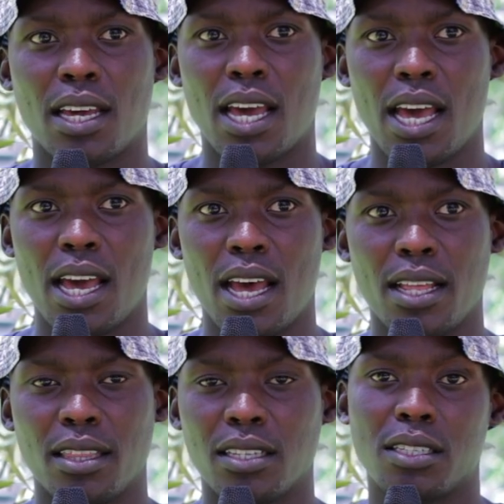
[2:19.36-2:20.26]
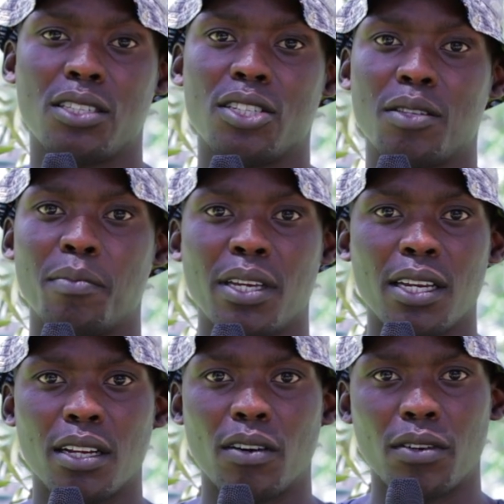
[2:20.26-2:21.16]
And this is just the
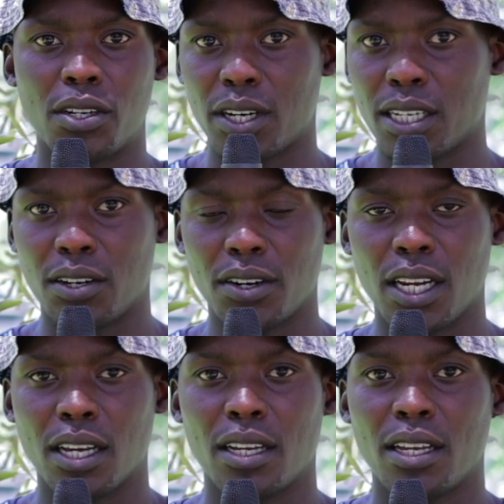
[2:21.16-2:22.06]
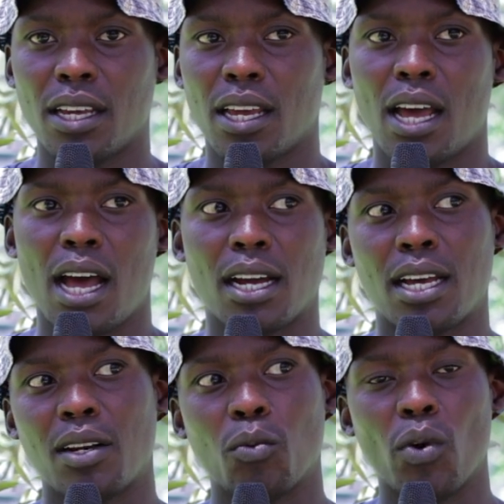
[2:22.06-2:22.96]
beginning of a great career. I
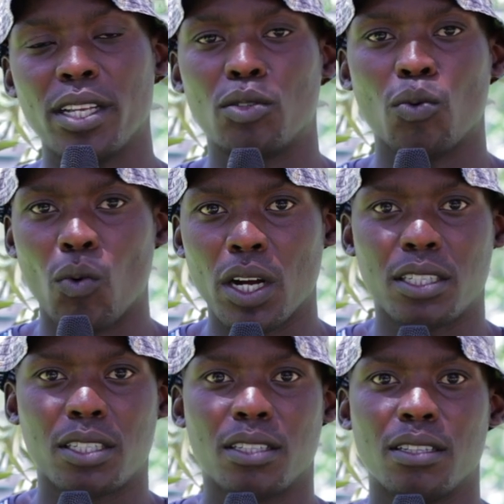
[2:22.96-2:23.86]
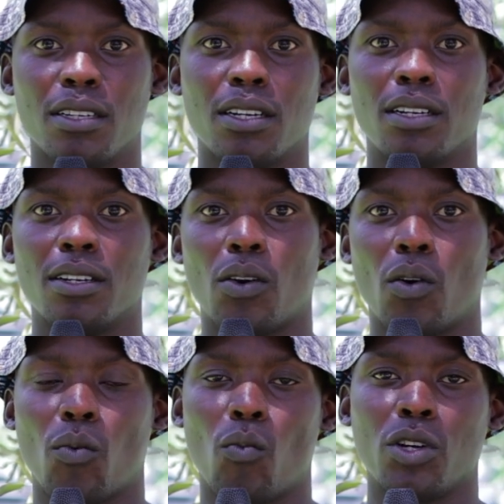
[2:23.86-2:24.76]
can't wait to watch
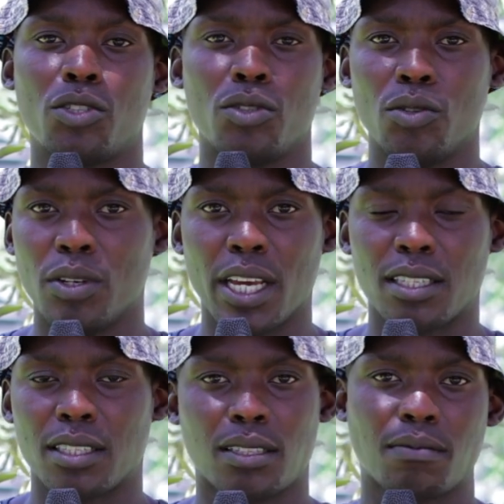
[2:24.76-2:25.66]
what you do next.